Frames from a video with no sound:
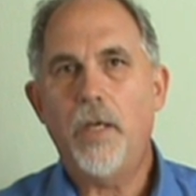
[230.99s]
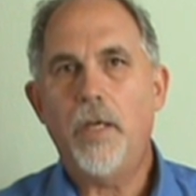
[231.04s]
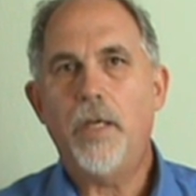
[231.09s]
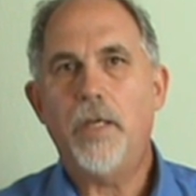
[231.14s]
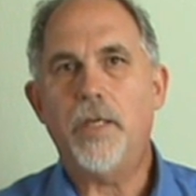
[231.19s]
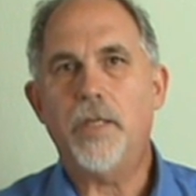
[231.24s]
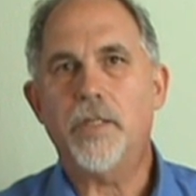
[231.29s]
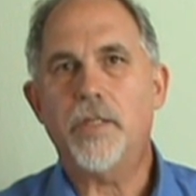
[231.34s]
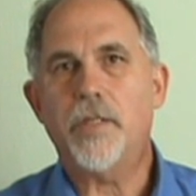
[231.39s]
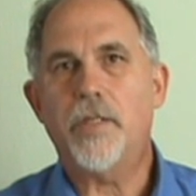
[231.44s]

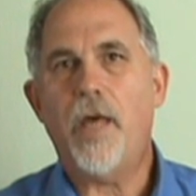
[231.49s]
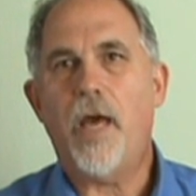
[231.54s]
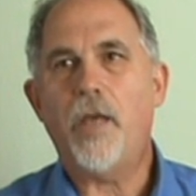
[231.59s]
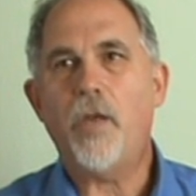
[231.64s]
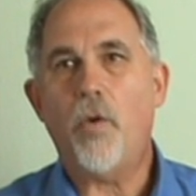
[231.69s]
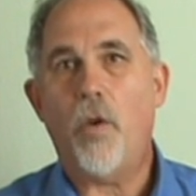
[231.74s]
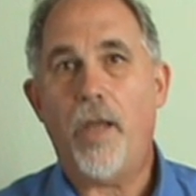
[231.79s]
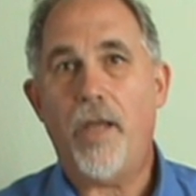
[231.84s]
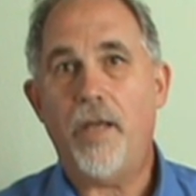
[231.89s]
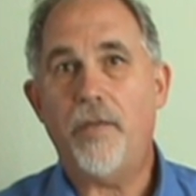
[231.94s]
is that
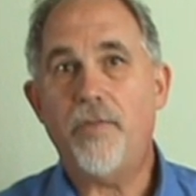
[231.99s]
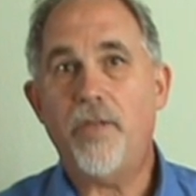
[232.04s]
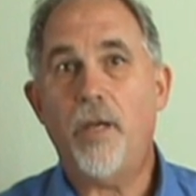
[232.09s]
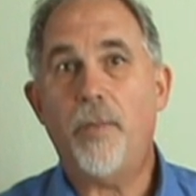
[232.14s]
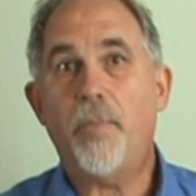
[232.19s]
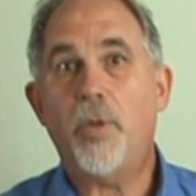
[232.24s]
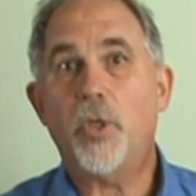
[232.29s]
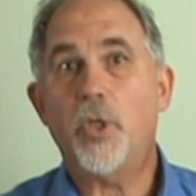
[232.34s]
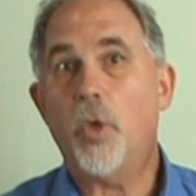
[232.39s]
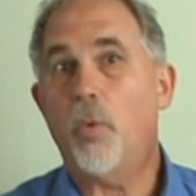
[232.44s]
your hand
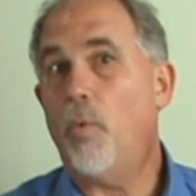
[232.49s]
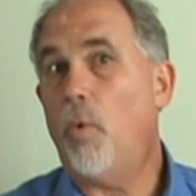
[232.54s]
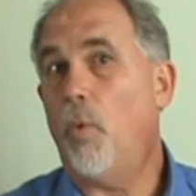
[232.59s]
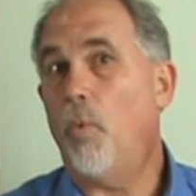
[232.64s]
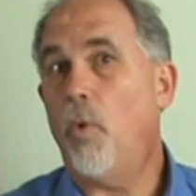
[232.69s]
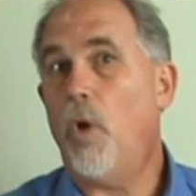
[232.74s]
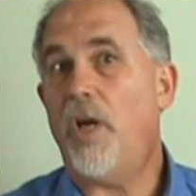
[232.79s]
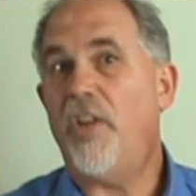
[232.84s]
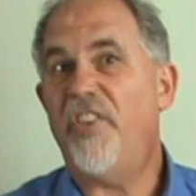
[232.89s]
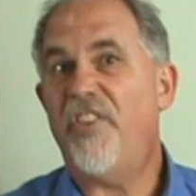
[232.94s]
temperature will
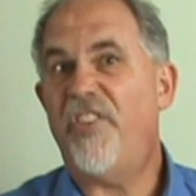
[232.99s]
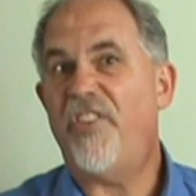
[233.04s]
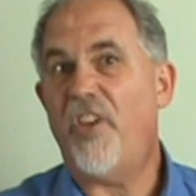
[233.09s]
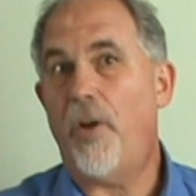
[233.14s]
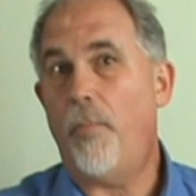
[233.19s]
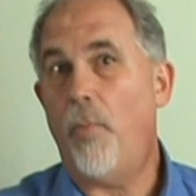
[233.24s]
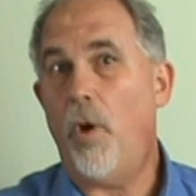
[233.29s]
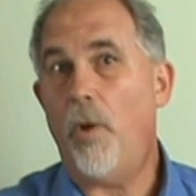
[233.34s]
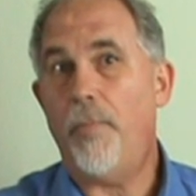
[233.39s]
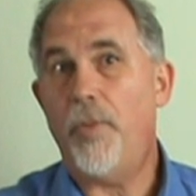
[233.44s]
run
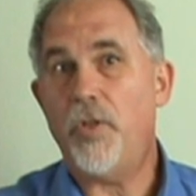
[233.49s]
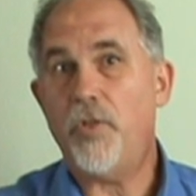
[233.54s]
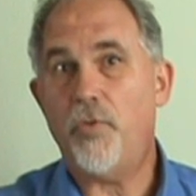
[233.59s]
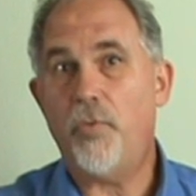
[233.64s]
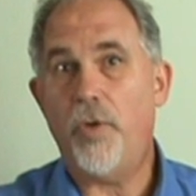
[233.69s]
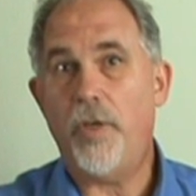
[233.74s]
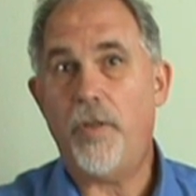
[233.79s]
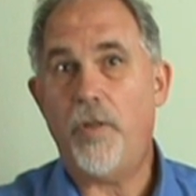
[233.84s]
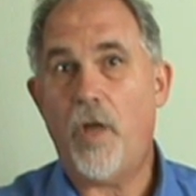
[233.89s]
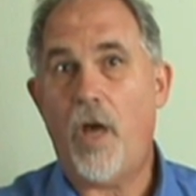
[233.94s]
somewhere
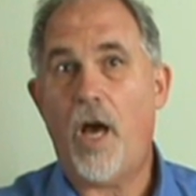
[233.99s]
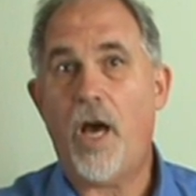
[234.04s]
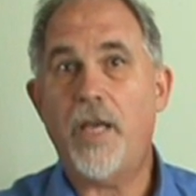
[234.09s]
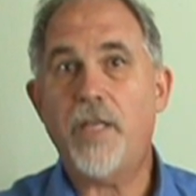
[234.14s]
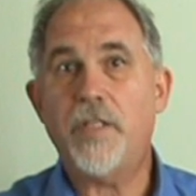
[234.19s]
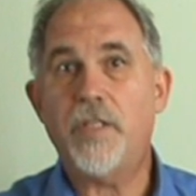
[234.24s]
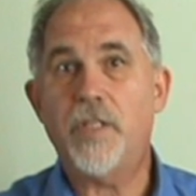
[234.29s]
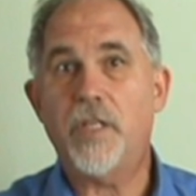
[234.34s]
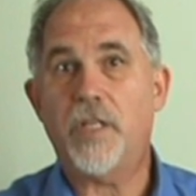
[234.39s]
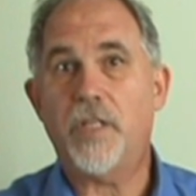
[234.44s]
between the high
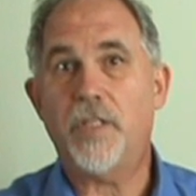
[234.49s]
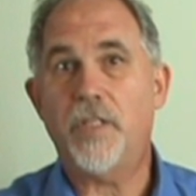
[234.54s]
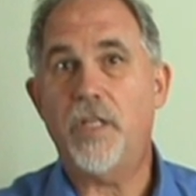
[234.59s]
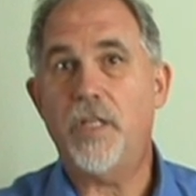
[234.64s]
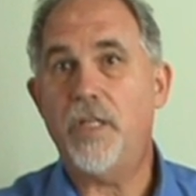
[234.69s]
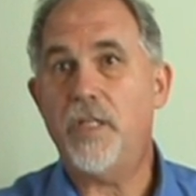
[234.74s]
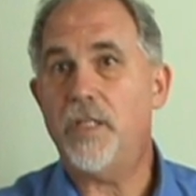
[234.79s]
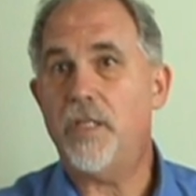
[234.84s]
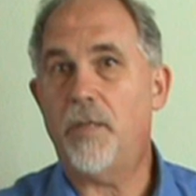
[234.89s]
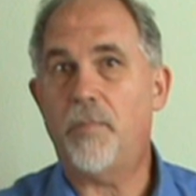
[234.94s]

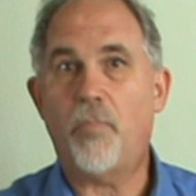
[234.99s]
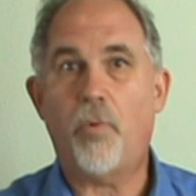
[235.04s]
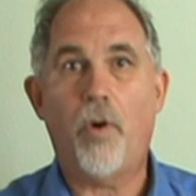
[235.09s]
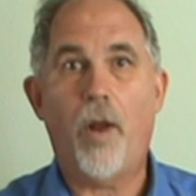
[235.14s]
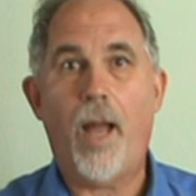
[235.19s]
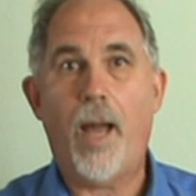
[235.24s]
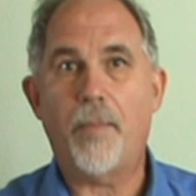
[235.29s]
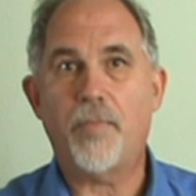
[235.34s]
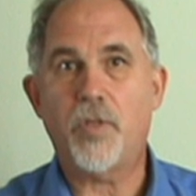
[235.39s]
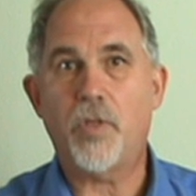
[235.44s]
60s and
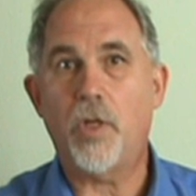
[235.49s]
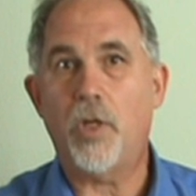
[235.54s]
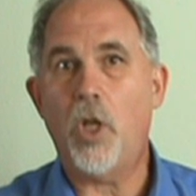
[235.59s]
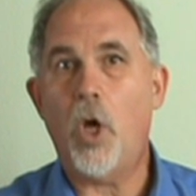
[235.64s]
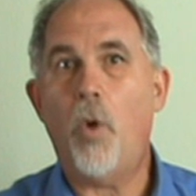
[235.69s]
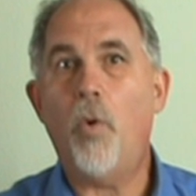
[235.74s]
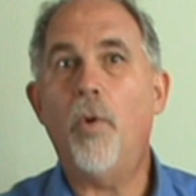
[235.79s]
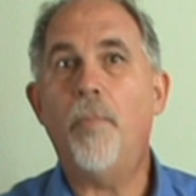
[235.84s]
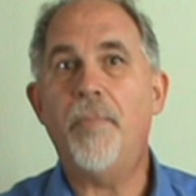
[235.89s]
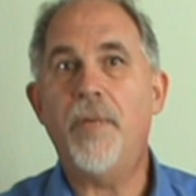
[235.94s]
perhaps the
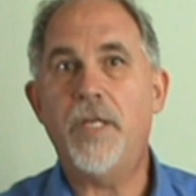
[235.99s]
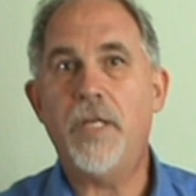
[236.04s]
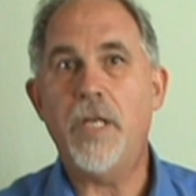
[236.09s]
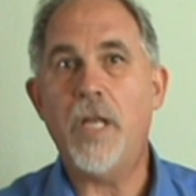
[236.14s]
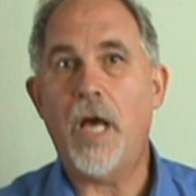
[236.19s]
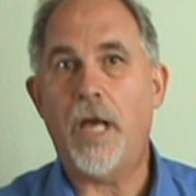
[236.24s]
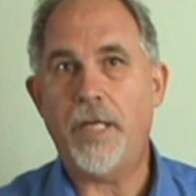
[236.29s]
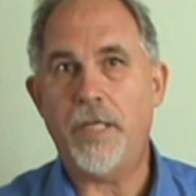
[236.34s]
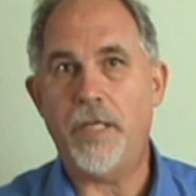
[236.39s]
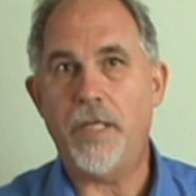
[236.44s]
lower mid
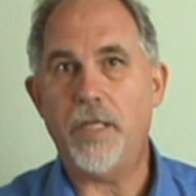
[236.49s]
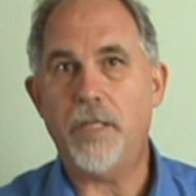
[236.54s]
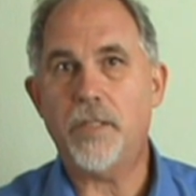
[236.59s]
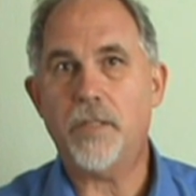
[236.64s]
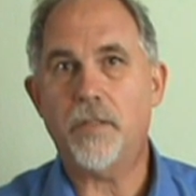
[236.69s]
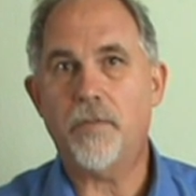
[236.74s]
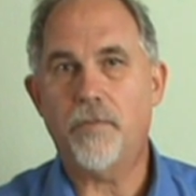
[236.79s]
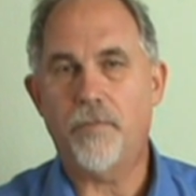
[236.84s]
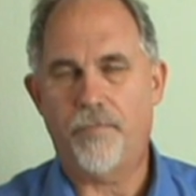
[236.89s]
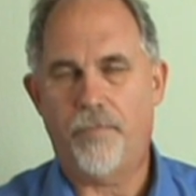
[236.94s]

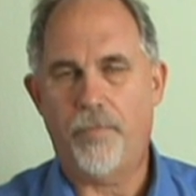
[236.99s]
90s.